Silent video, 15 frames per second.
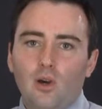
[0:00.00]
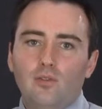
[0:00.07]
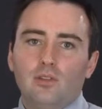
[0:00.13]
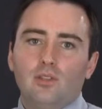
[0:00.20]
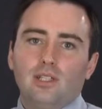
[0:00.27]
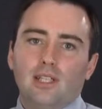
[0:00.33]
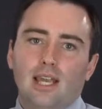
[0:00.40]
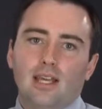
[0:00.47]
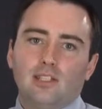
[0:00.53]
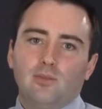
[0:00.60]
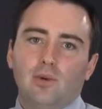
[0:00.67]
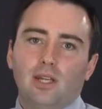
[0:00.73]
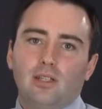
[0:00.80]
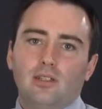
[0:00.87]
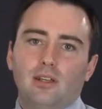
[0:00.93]
overlooked
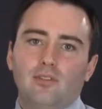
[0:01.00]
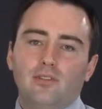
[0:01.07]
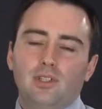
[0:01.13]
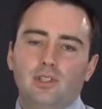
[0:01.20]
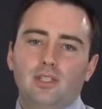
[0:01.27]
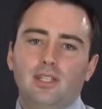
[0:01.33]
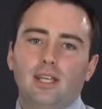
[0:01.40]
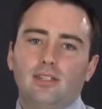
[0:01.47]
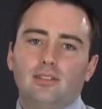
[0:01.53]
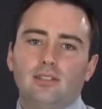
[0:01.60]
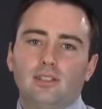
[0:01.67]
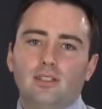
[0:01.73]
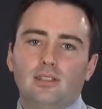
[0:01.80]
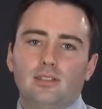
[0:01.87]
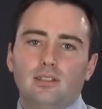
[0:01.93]
aspect of urine
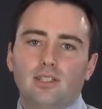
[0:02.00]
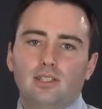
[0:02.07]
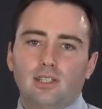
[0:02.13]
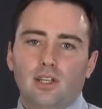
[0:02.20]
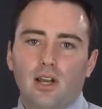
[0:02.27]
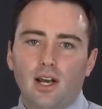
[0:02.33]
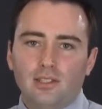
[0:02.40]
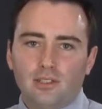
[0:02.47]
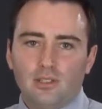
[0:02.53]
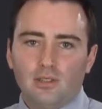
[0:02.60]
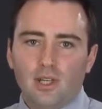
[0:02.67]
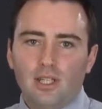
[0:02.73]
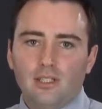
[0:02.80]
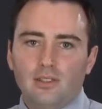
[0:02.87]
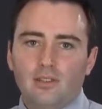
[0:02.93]
testing is the
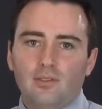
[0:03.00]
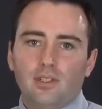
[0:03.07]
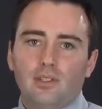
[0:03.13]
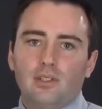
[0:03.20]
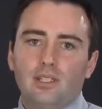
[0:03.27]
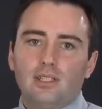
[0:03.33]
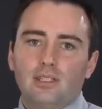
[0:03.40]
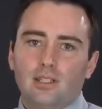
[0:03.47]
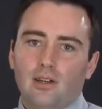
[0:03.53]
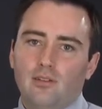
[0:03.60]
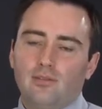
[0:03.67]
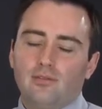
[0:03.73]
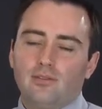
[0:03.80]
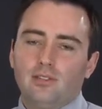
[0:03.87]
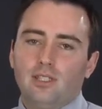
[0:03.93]
concentration of the urine itself.